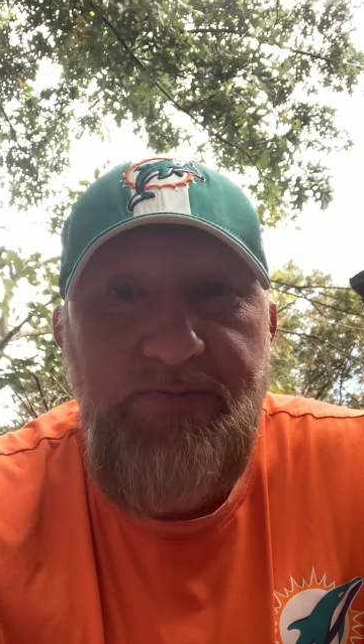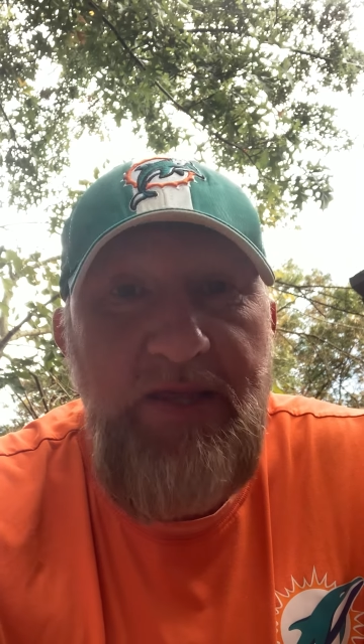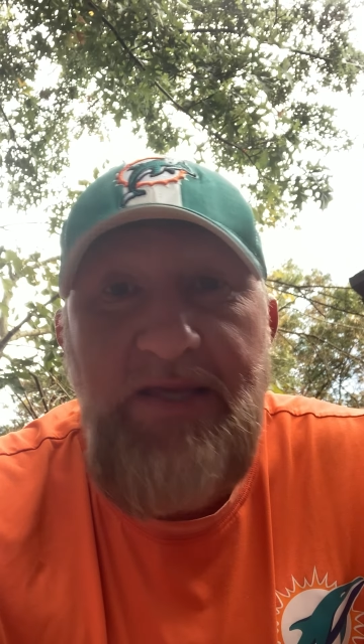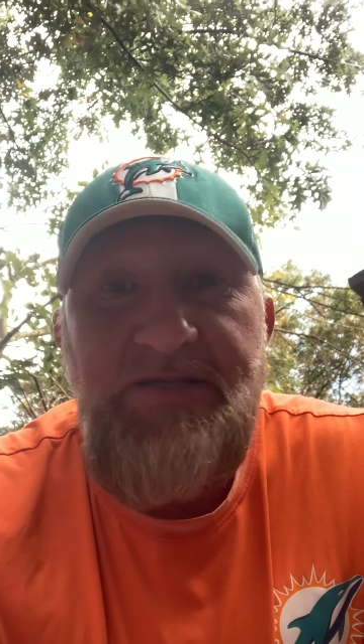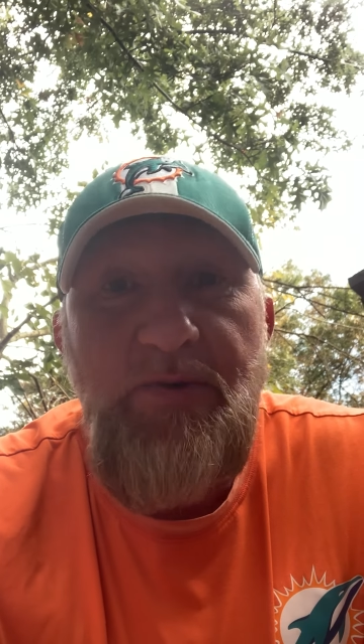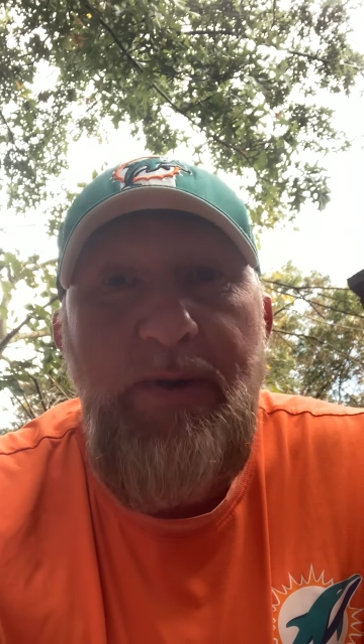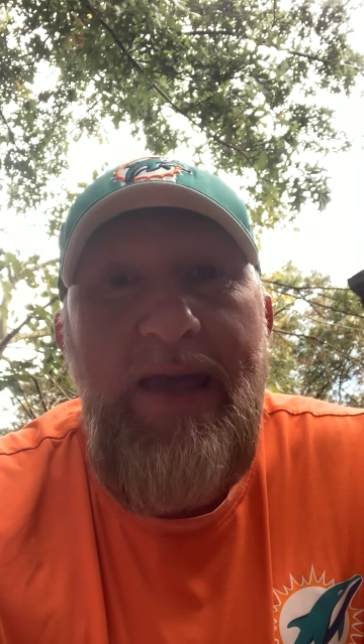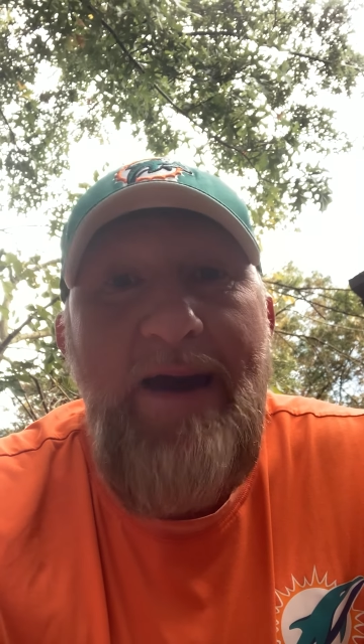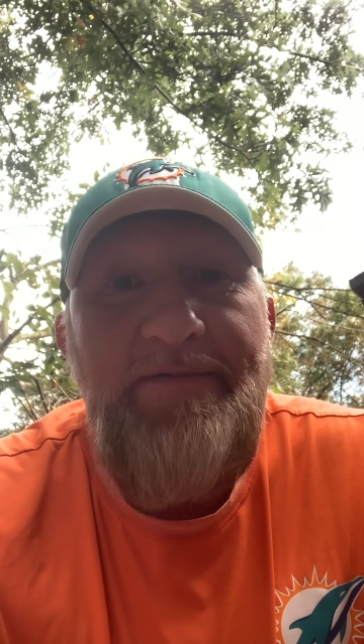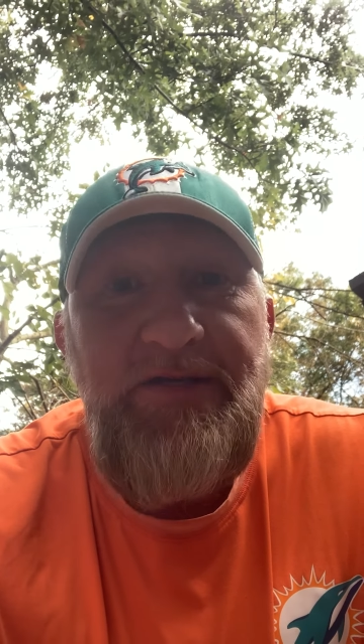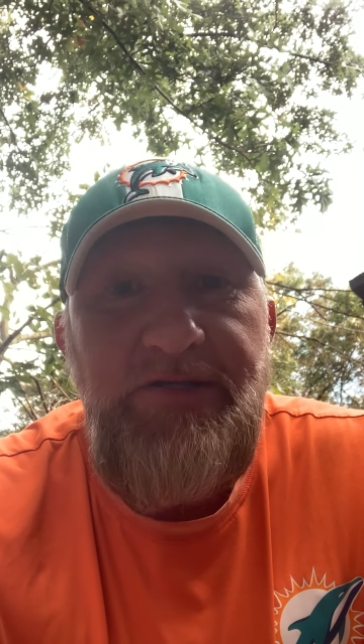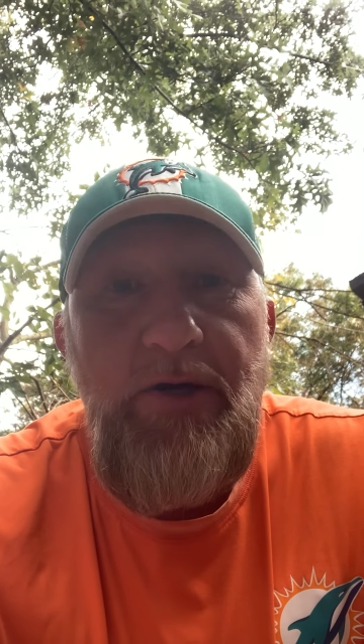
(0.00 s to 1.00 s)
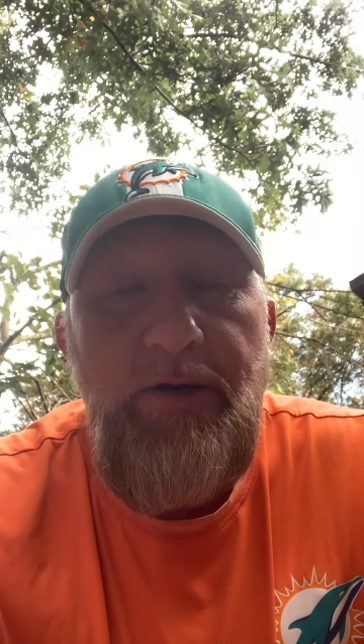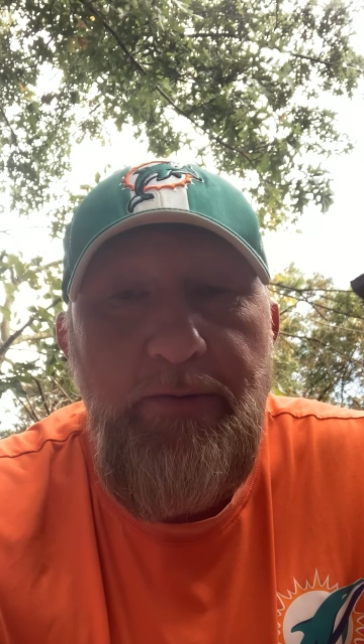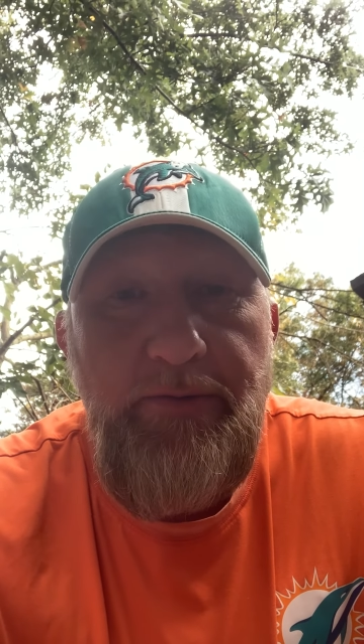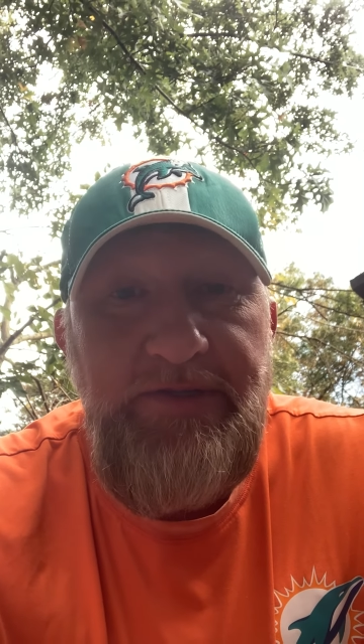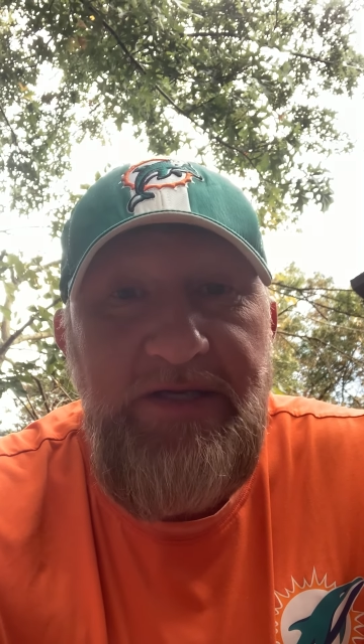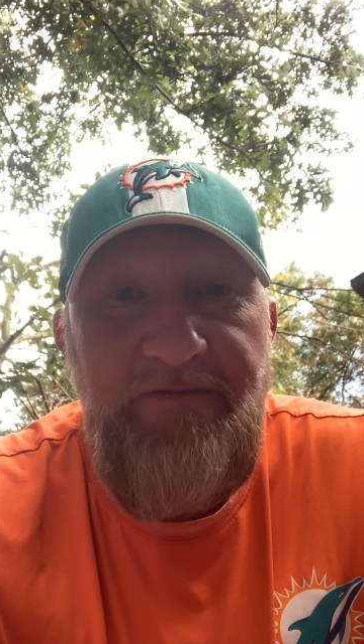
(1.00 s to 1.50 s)
some things that we haven't done
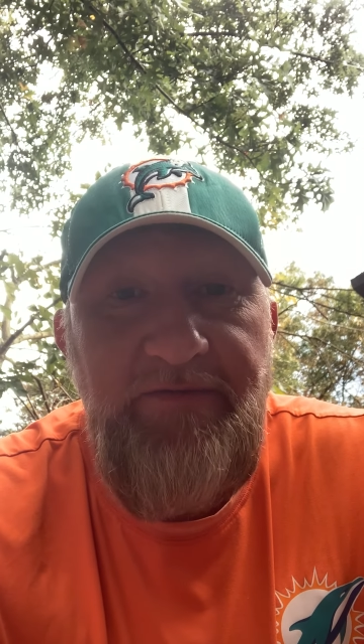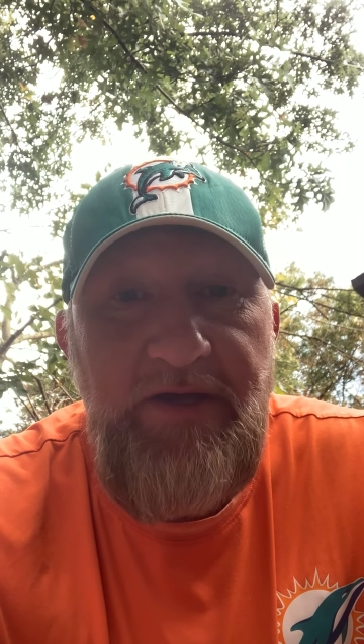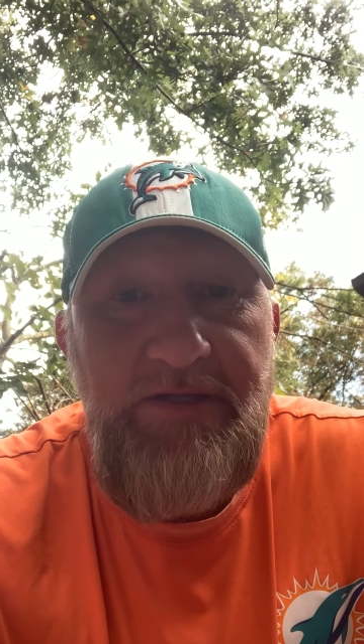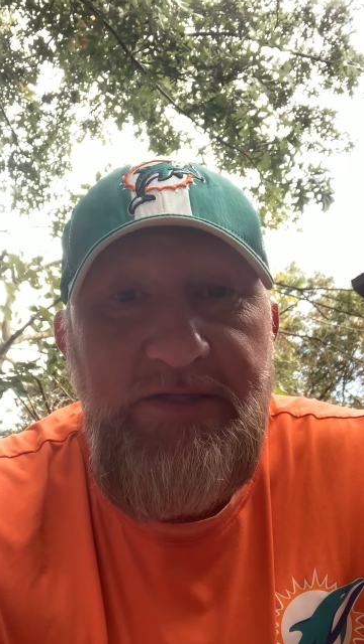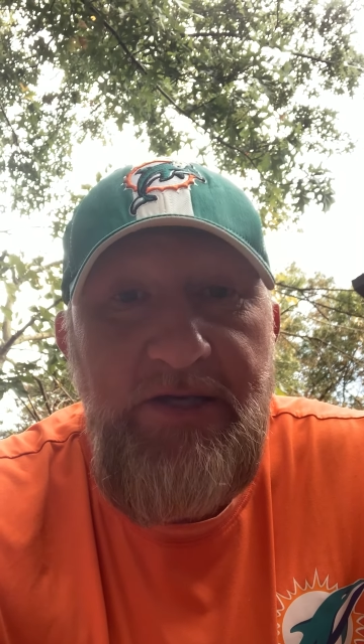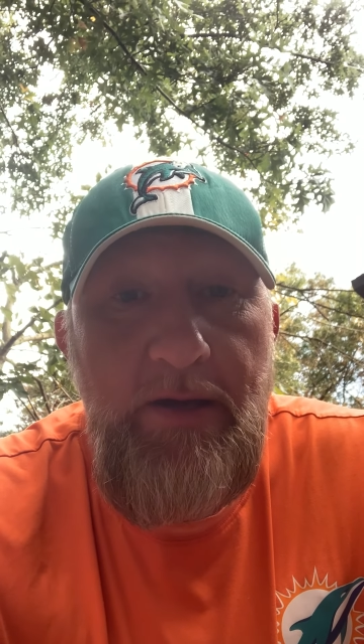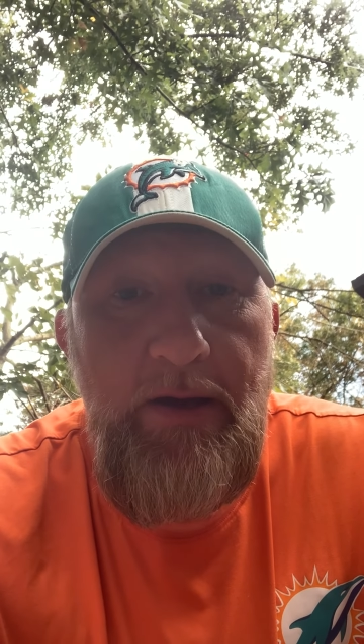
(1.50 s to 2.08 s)
on defense.